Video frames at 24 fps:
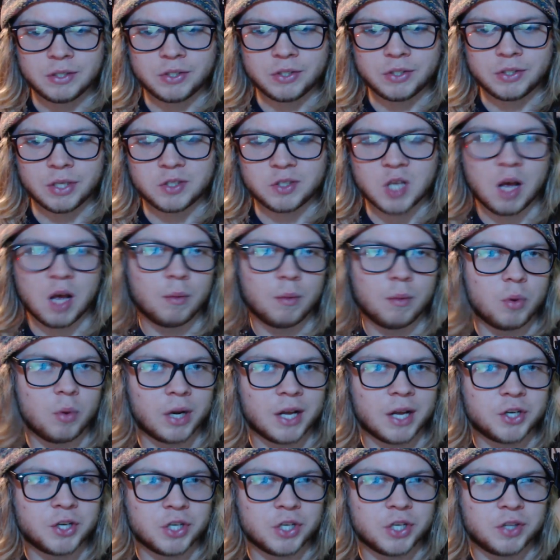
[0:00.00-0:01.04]
to tell me
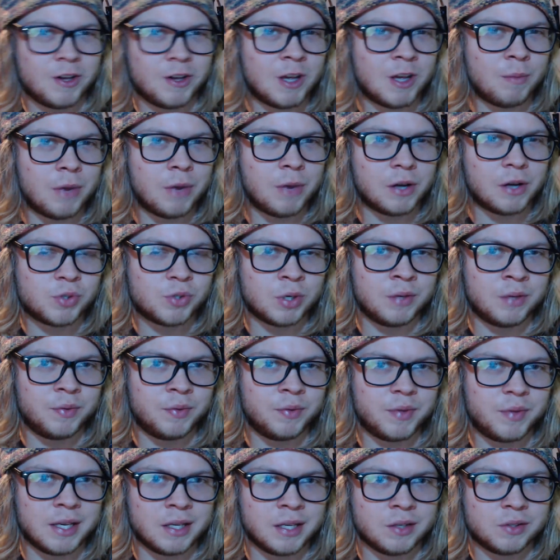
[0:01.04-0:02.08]
what I should think about certain
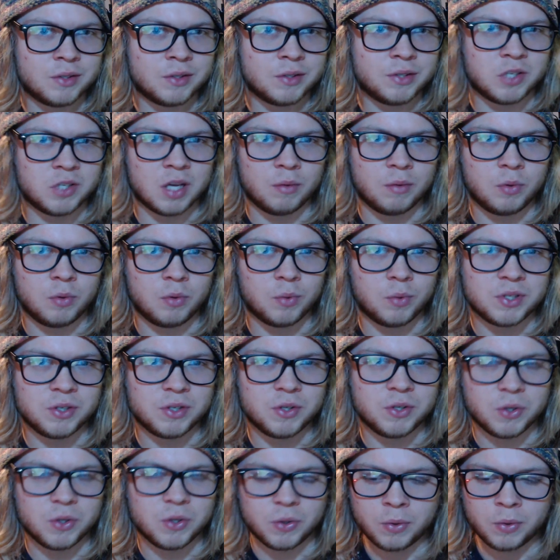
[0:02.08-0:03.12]
things, to tell me what to
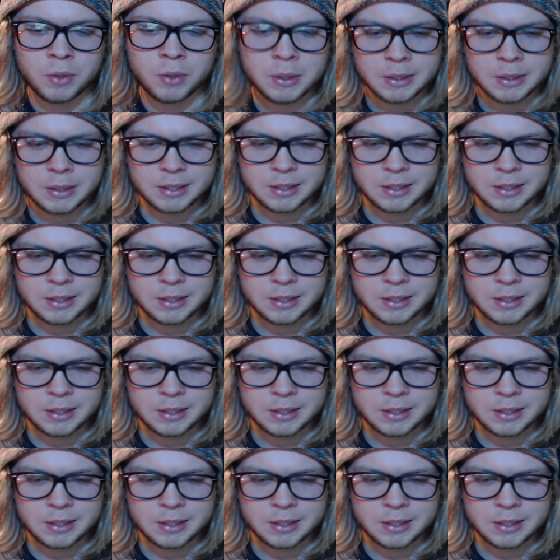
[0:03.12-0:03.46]
do.